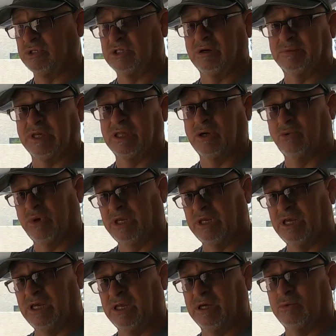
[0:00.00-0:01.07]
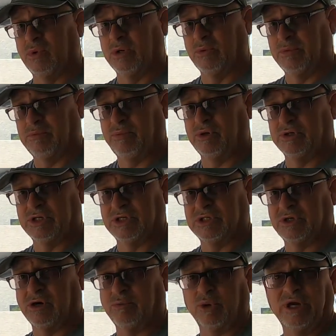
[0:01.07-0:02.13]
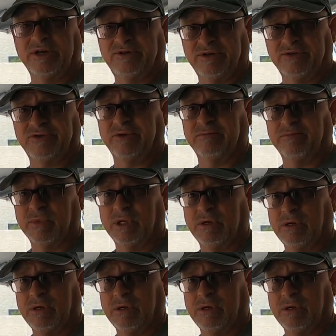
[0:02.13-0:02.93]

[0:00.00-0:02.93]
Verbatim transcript: it was something that we needed when we purchased our brake system.